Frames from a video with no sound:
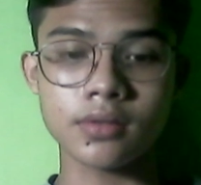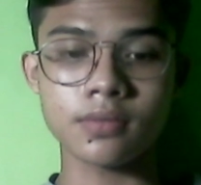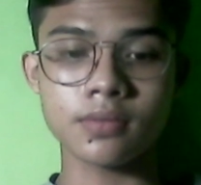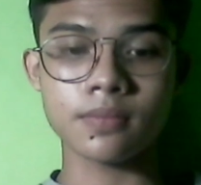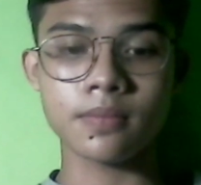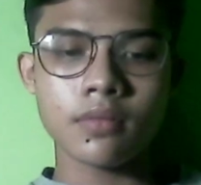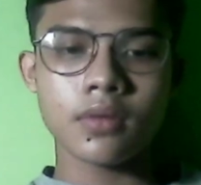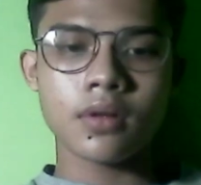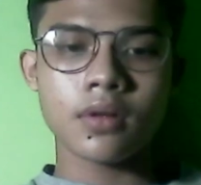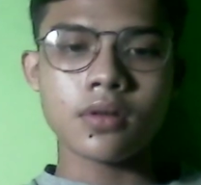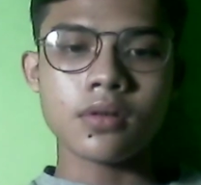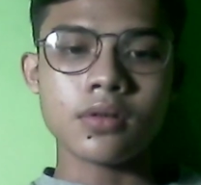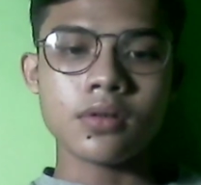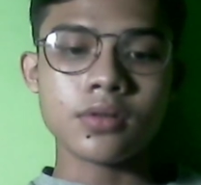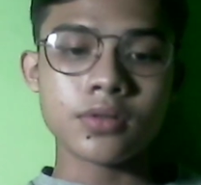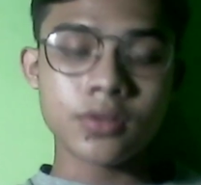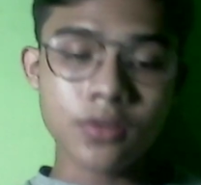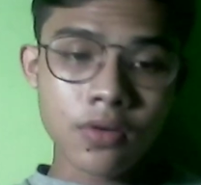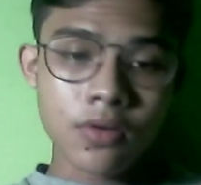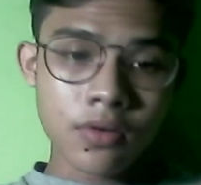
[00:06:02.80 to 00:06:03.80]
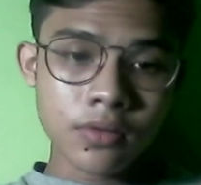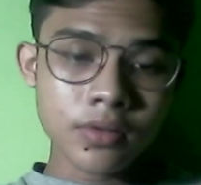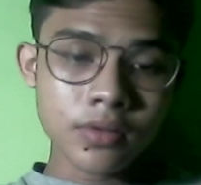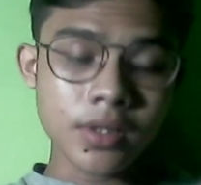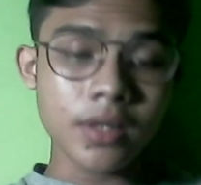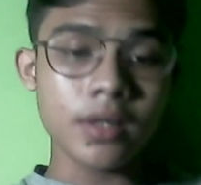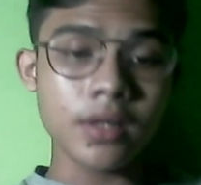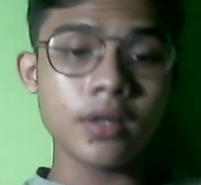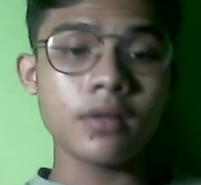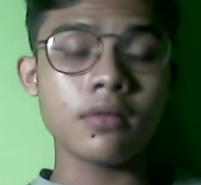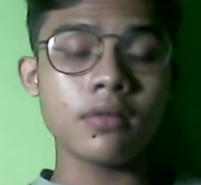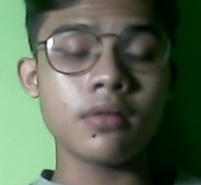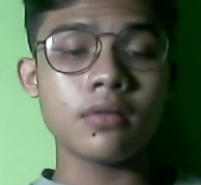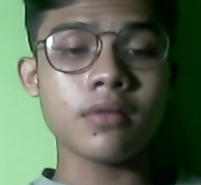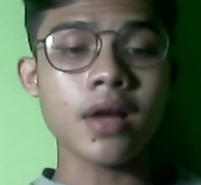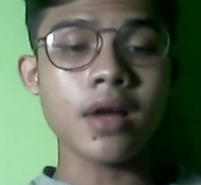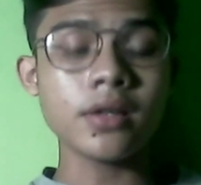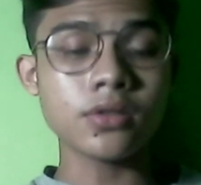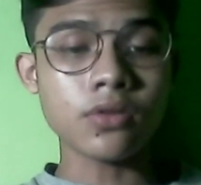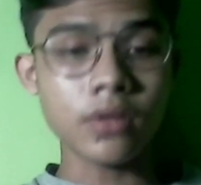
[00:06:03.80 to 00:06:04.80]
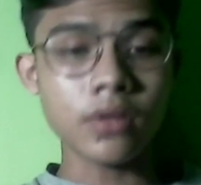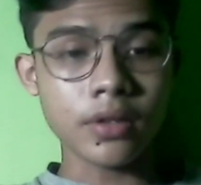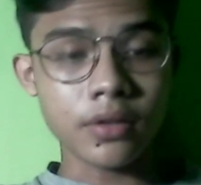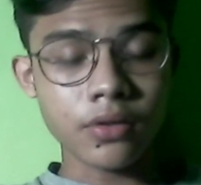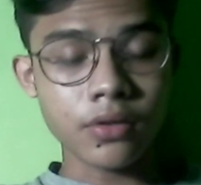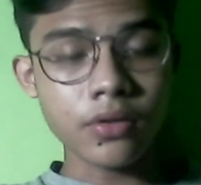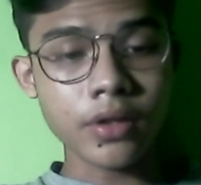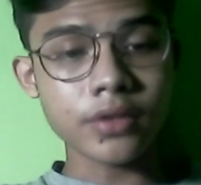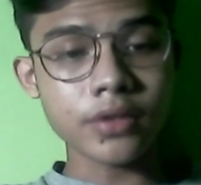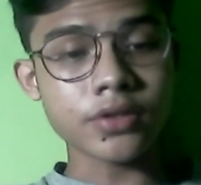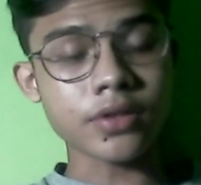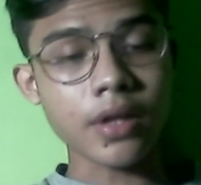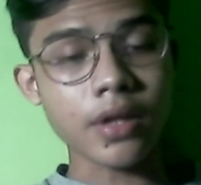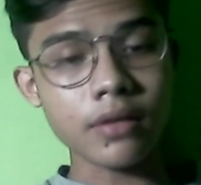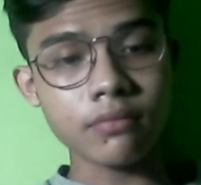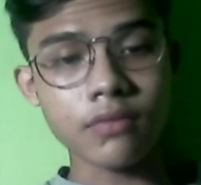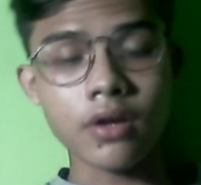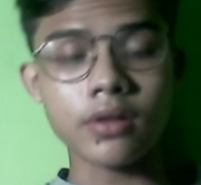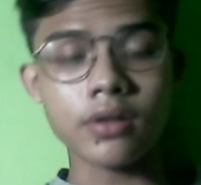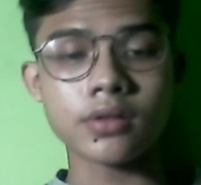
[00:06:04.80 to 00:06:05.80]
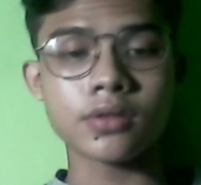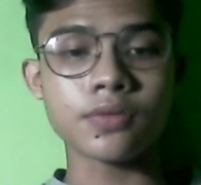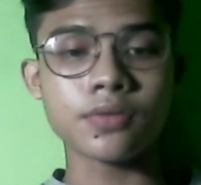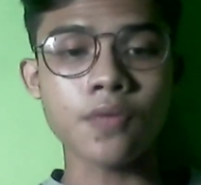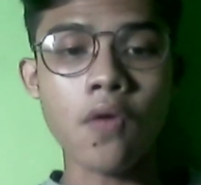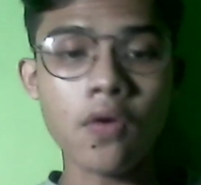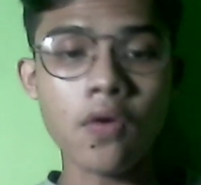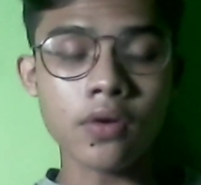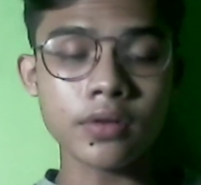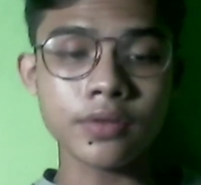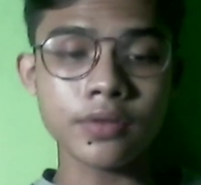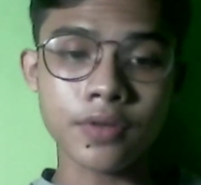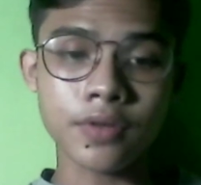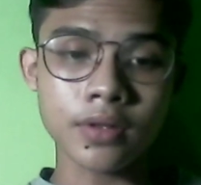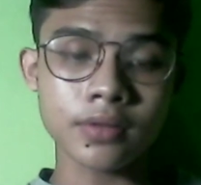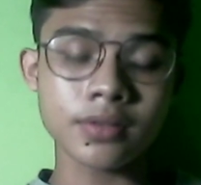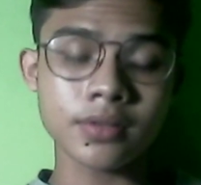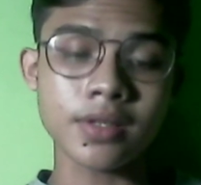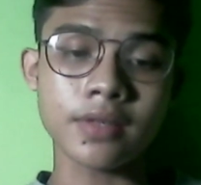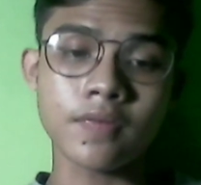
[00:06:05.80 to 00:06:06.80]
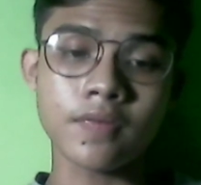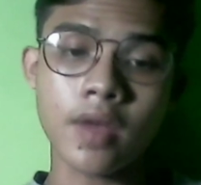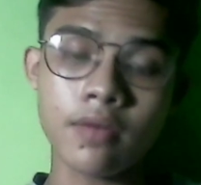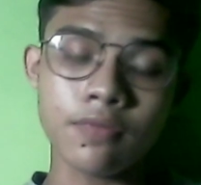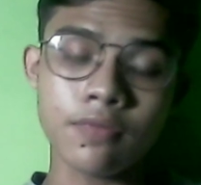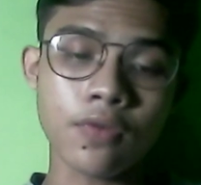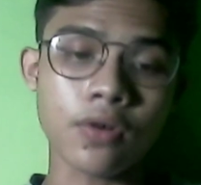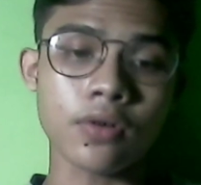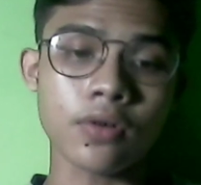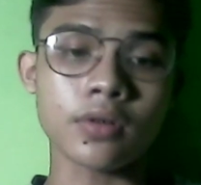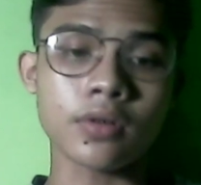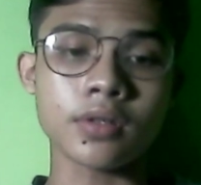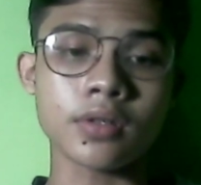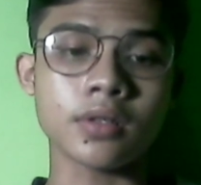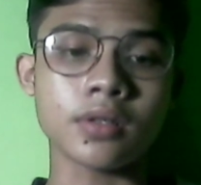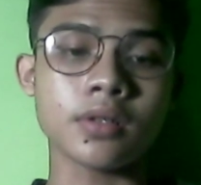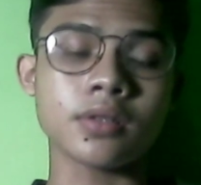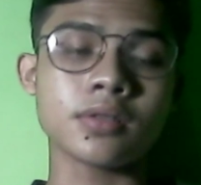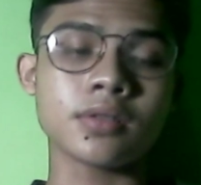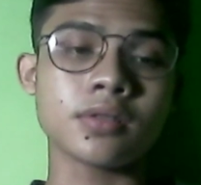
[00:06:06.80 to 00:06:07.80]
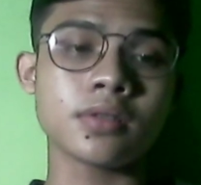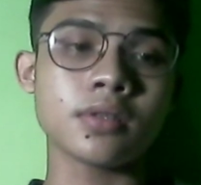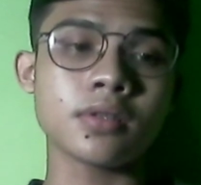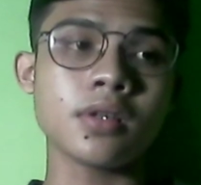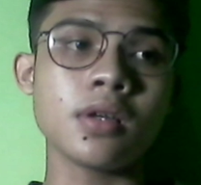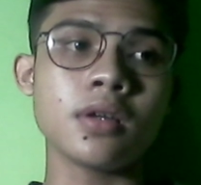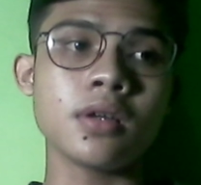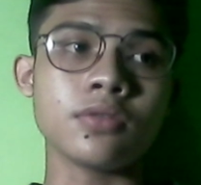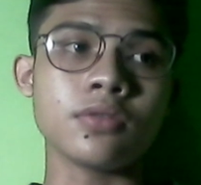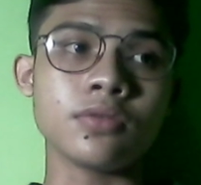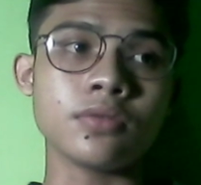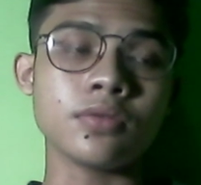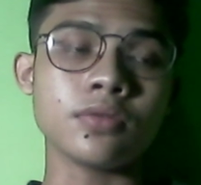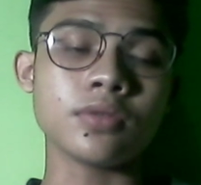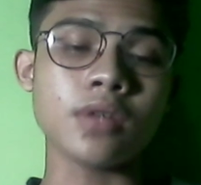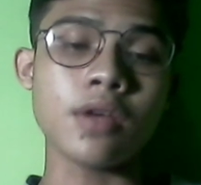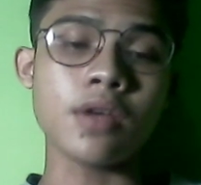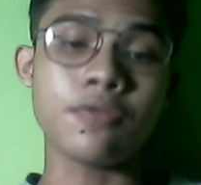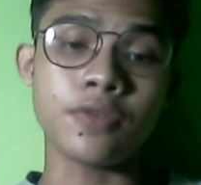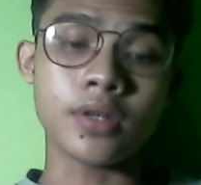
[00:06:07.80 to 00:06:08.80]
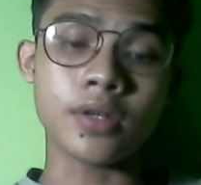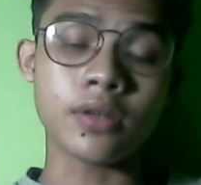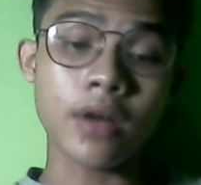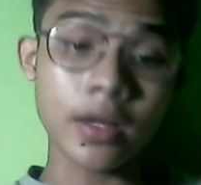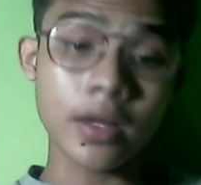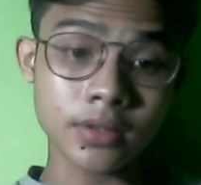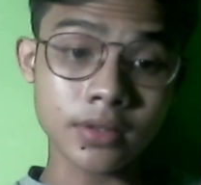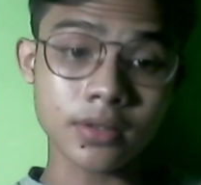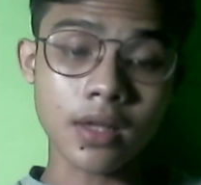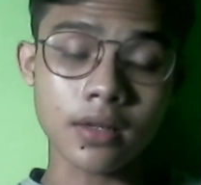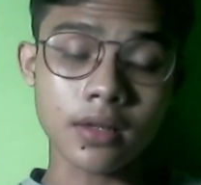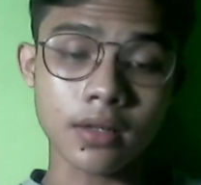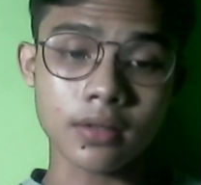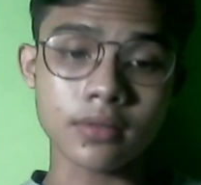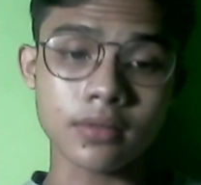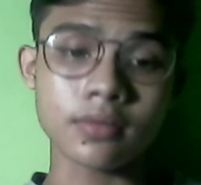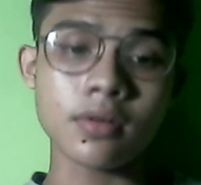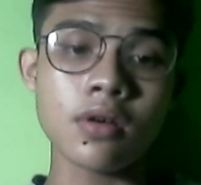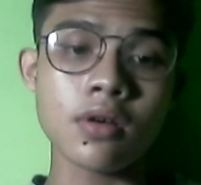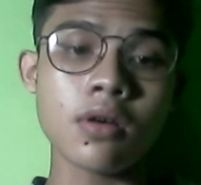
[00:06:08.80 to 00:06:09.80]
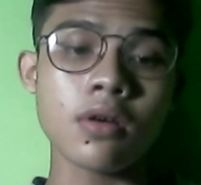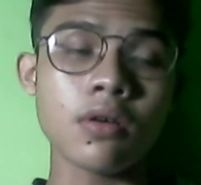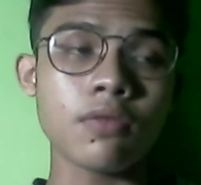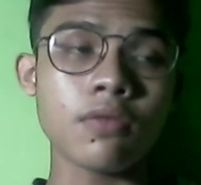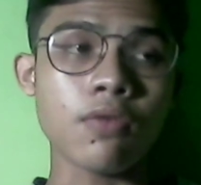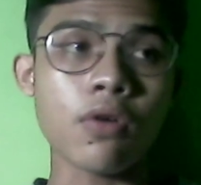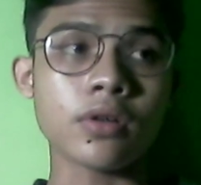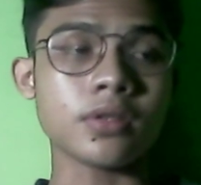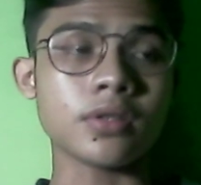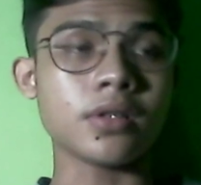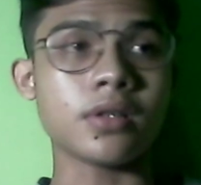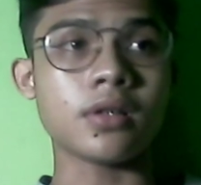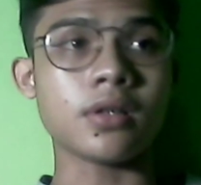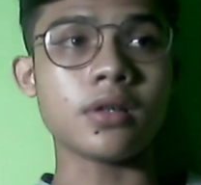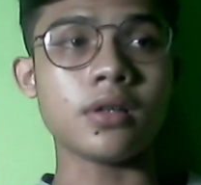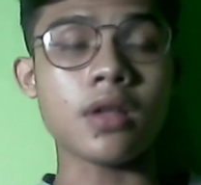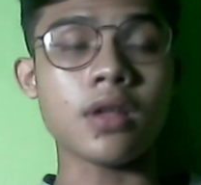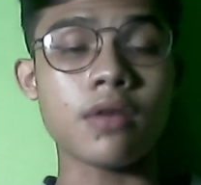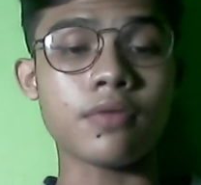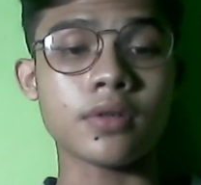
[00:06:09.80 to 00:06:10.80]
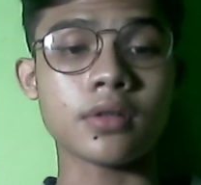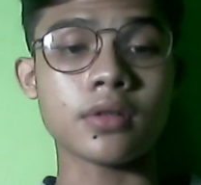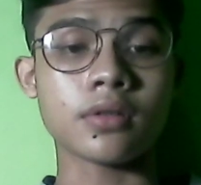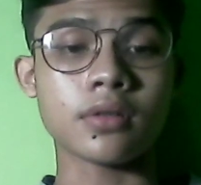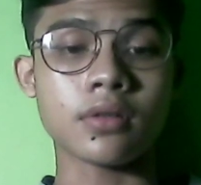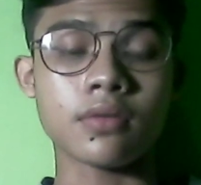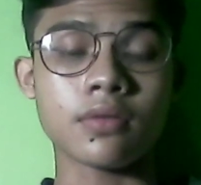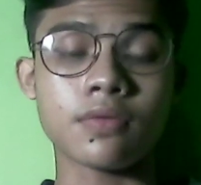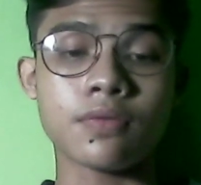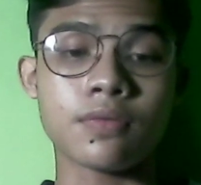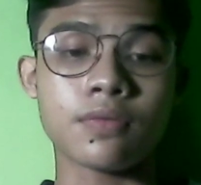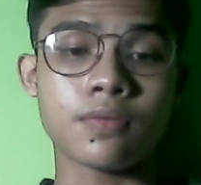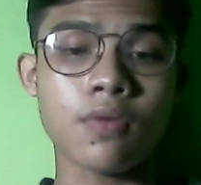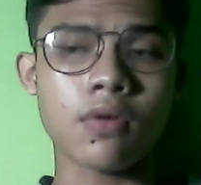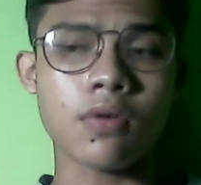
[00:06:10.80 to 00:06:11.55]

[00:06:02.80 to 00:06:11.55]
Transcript: there is four different nicknames for every grade student. For the 11, for the ninth grade we have.